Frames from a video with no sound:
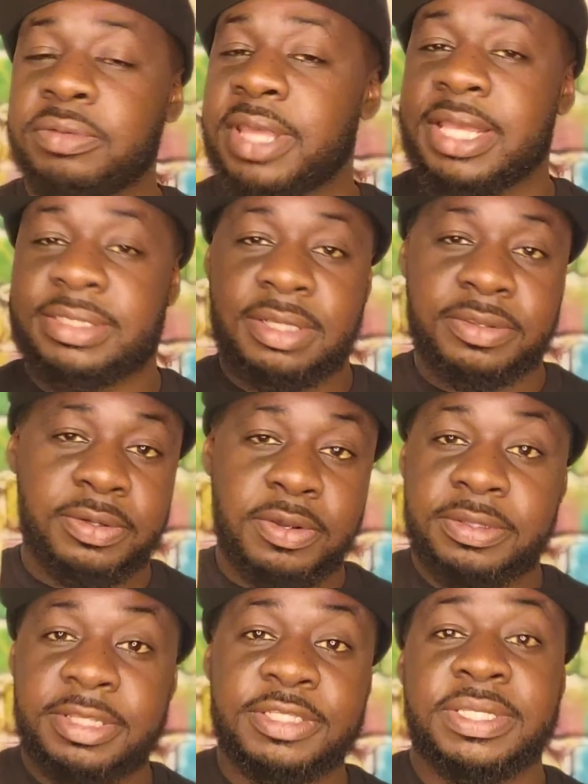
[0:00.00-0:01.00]
has nothing
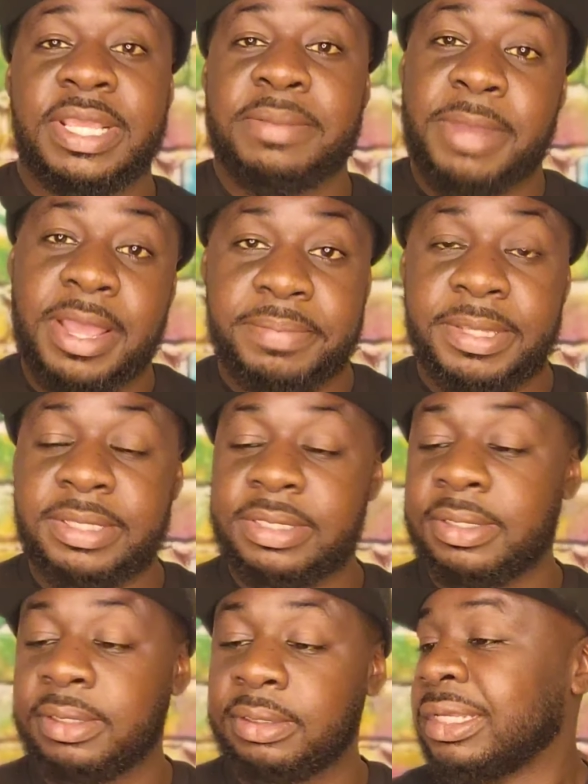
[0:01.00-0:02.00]
on this in my
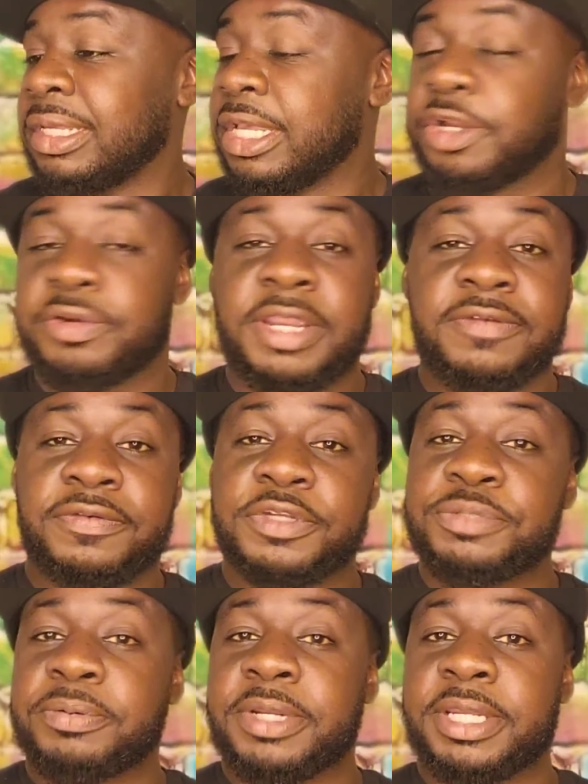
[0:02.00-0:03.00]
opinion. Great for
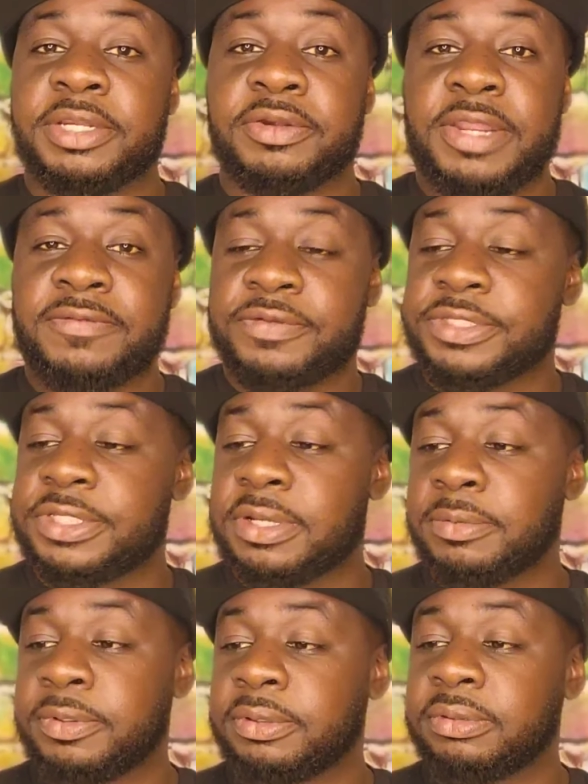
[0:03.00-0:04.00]
spring, great for
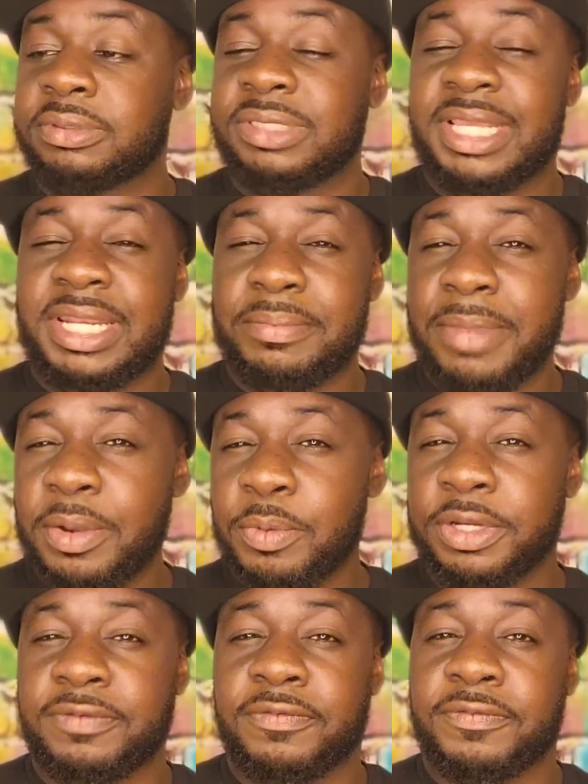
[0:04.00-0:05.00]
summer, and it might
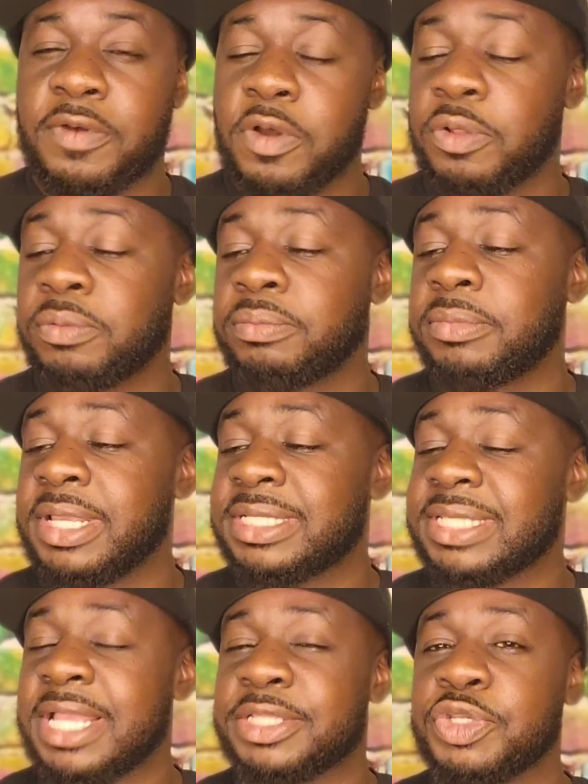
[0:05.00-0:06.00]
work in fall.
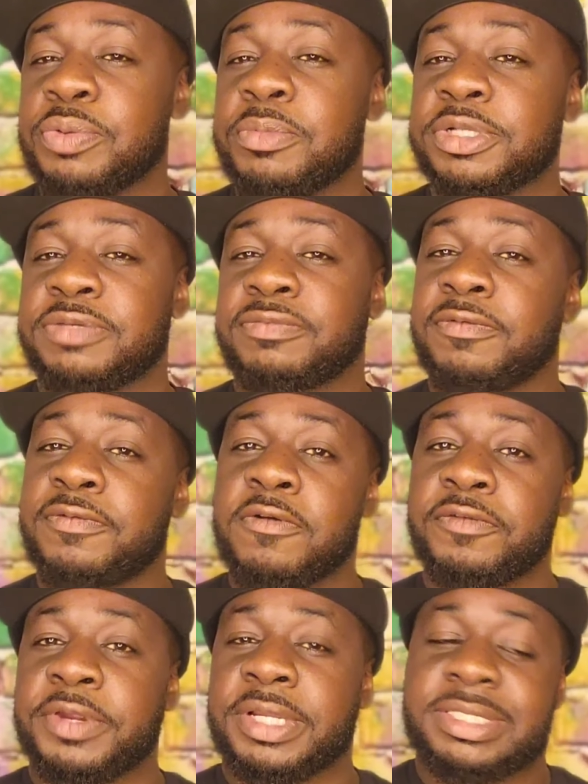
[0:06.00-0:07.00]
It's not so much of a fall
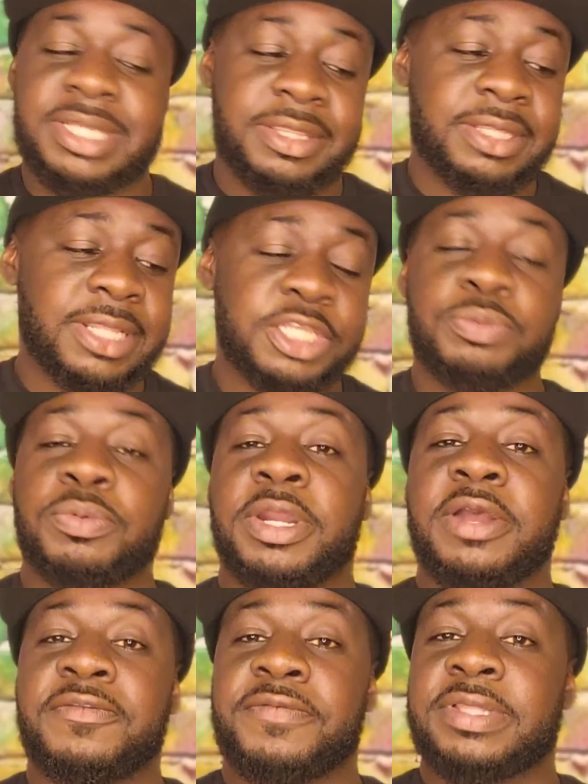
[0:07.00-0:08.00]
fragrance. I think that's
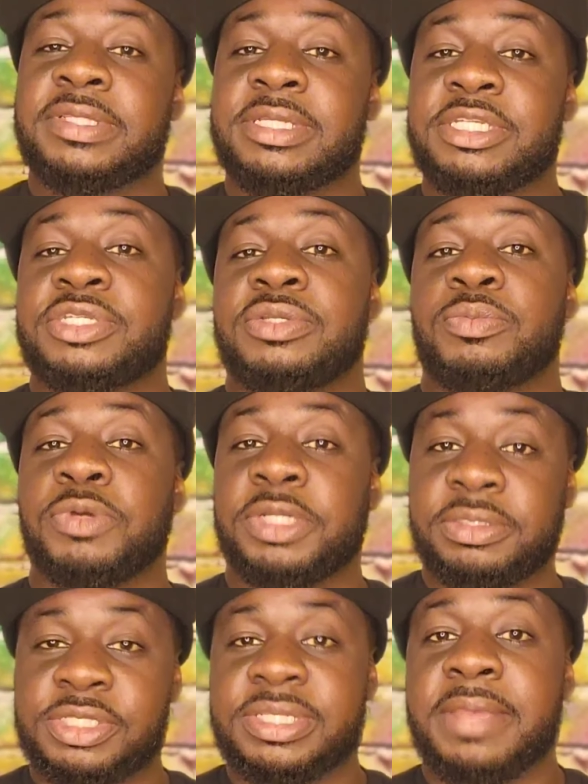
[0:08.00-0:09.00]
where Aventus would
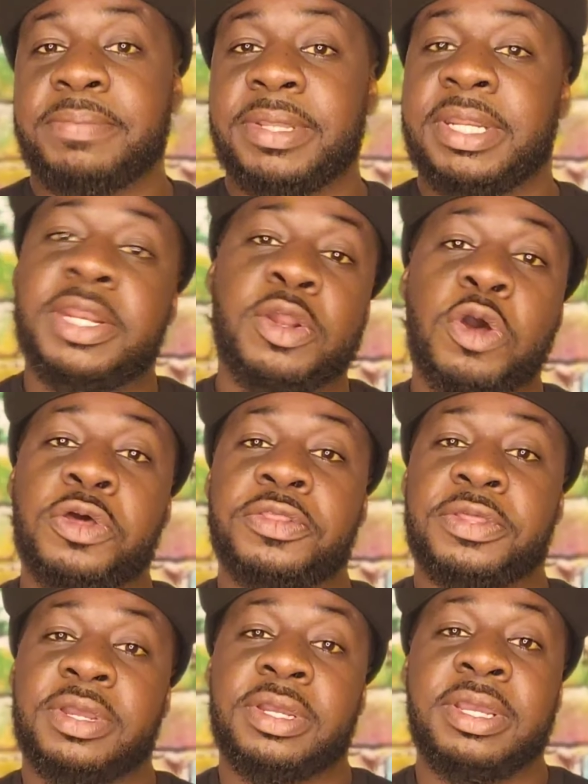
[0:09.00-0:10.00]
step in all
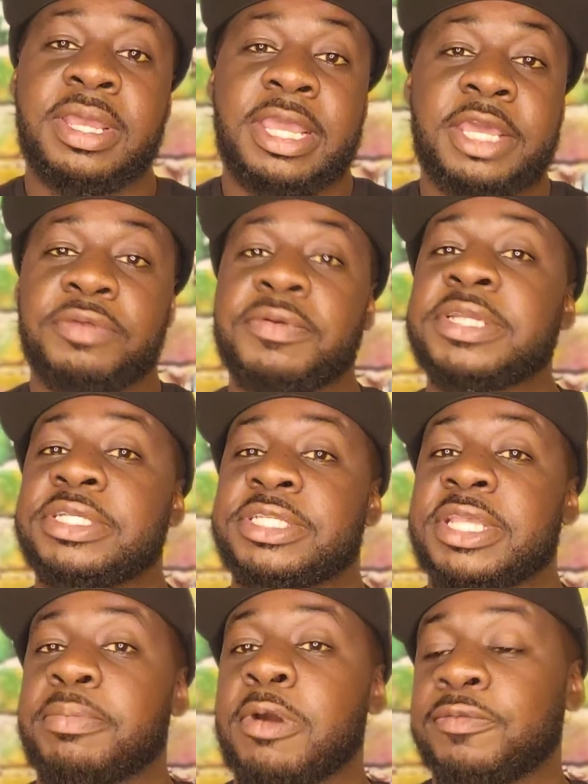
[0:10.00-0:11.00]
the iterations
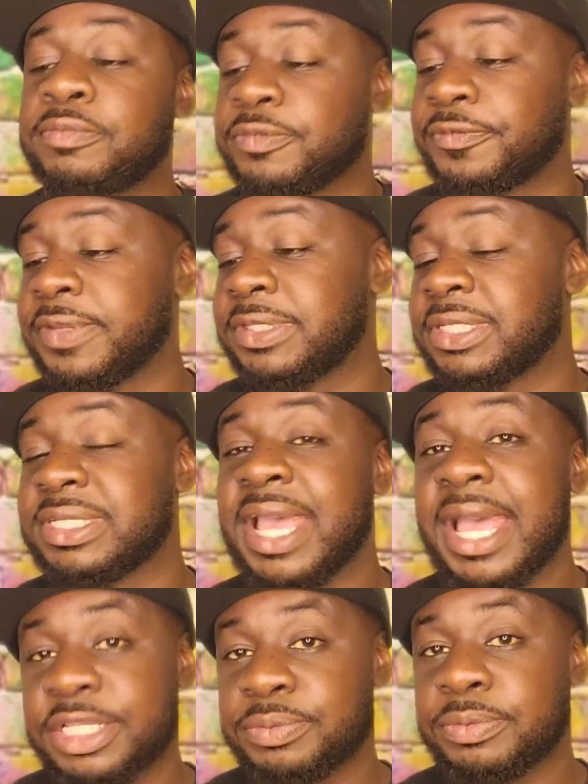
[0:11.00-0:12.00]
that Parfums Vintage
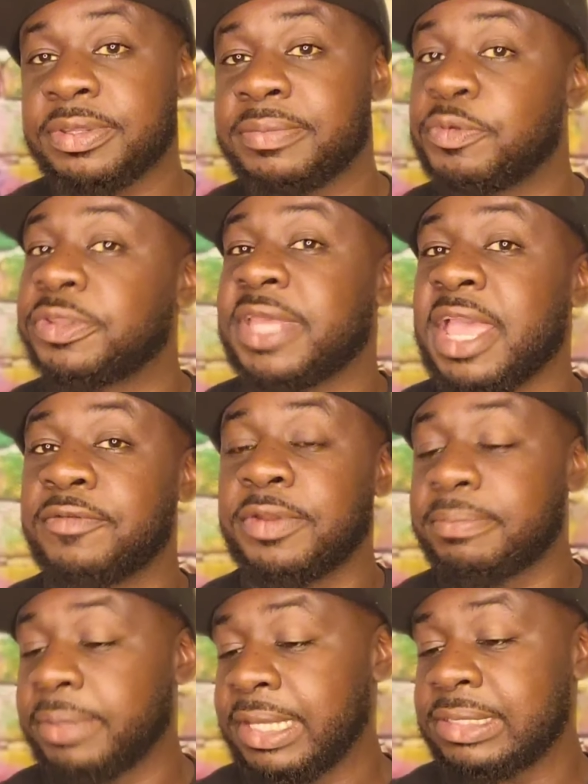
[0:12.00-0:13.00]
has with them, with a heavier
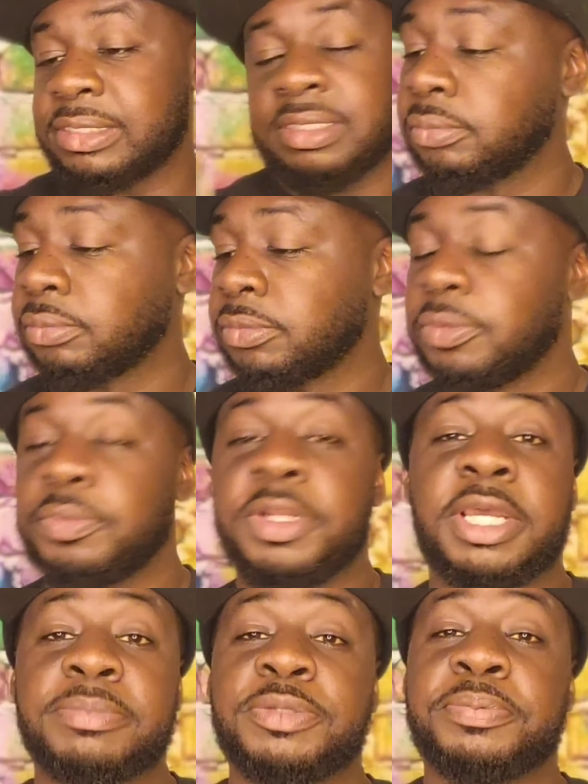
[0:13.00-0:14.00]
base. When
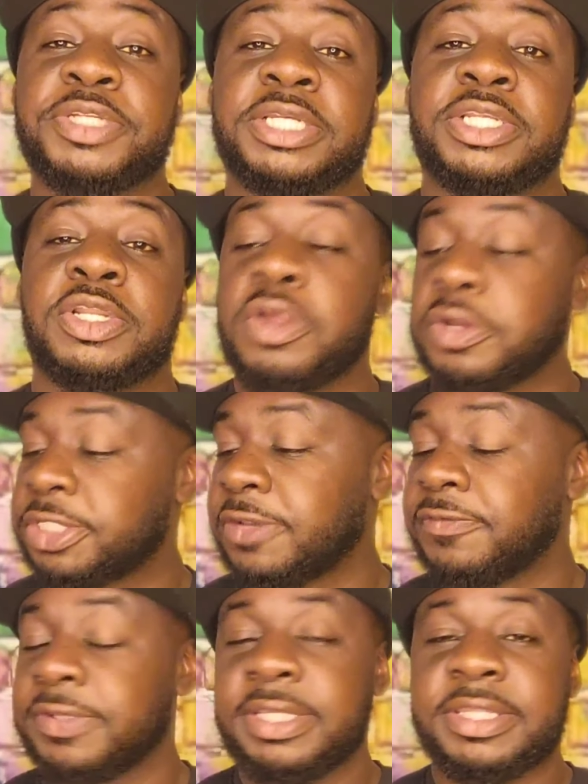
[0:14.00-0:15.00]
it comes to projection and
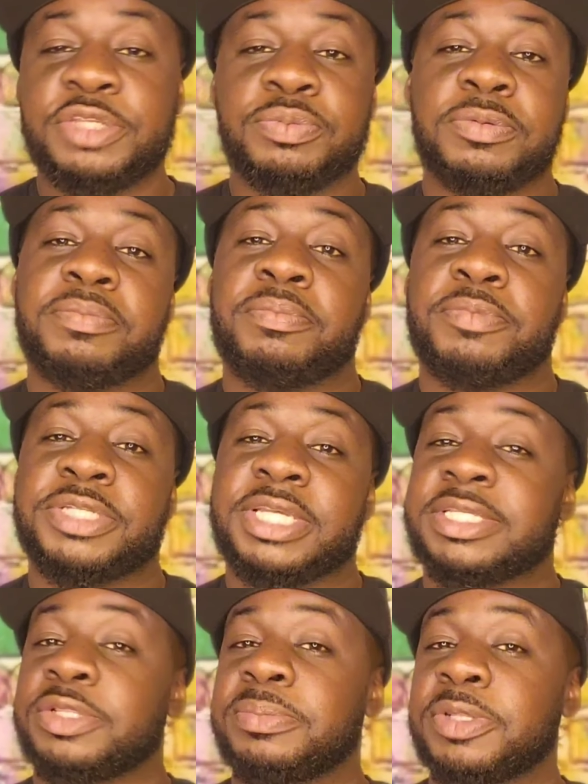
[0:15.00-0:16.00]
longevity, this one
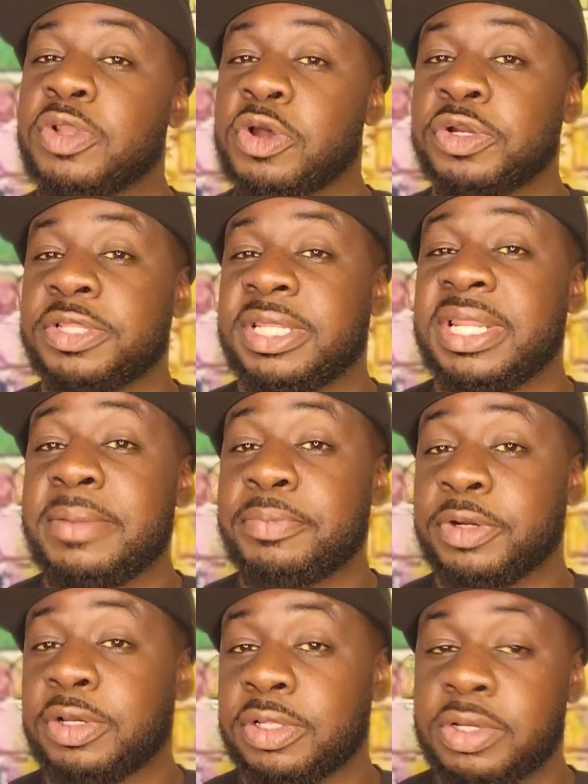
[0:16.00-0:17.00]
projects a little bit longer than
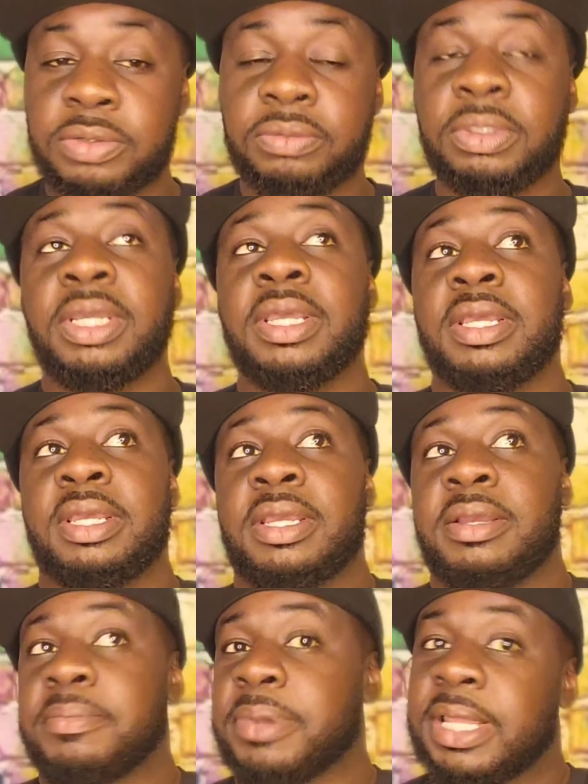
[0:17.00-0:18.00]
Emperor Cologne,
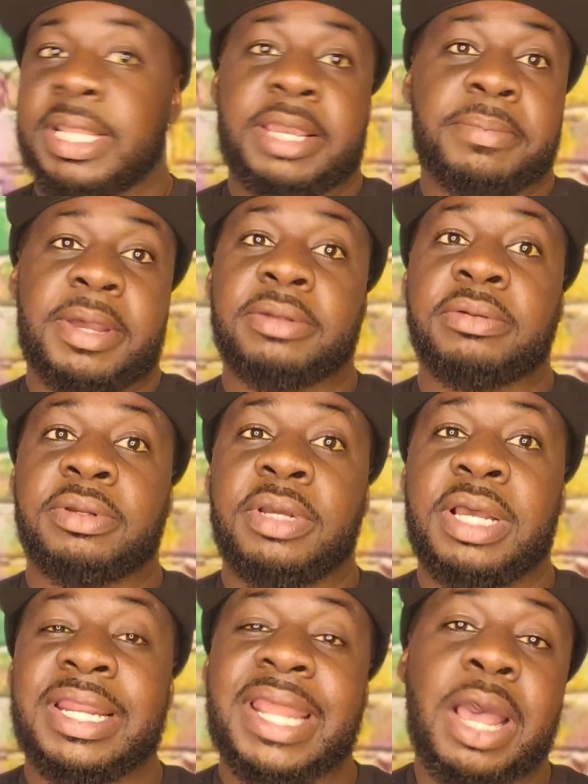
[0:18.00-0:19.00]
by like about
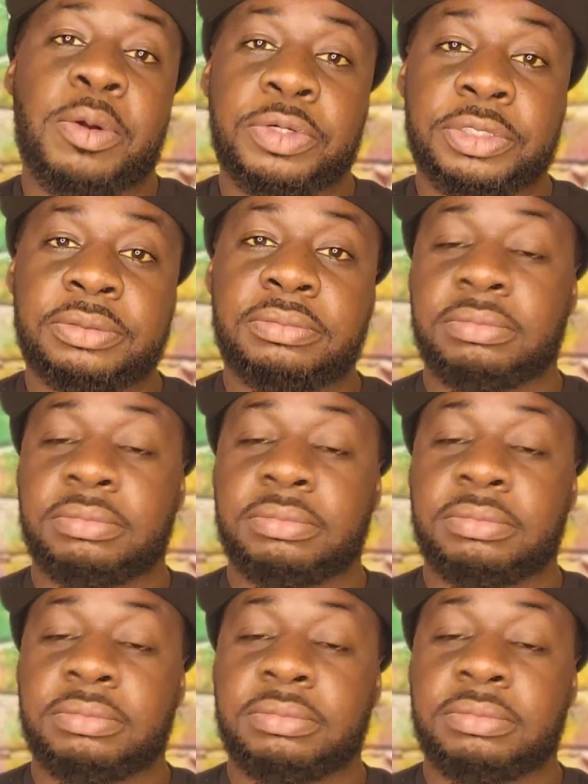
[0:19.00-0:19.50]
an hour.